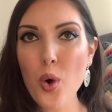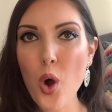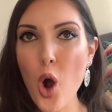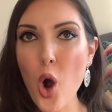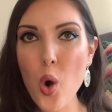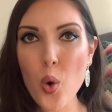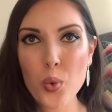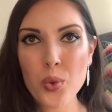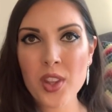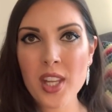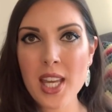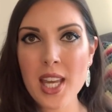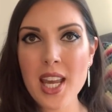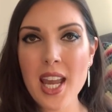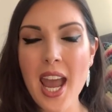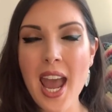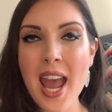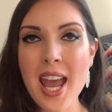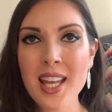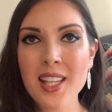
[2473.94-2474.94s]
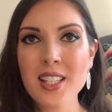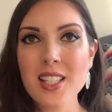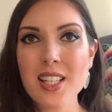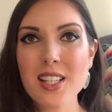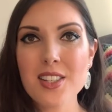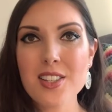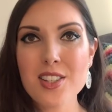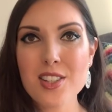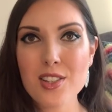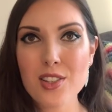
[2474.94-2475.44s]
only and
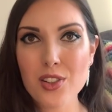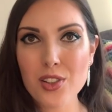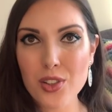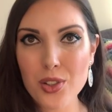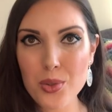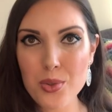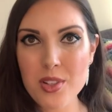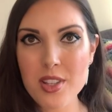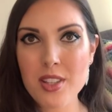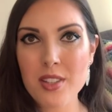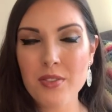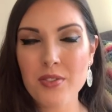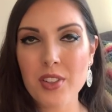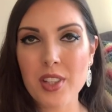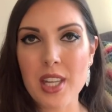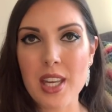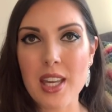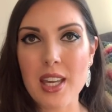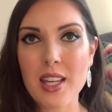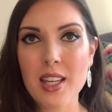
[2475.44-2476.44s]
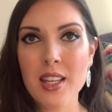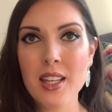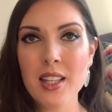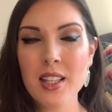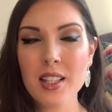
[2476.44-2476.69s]
exclusively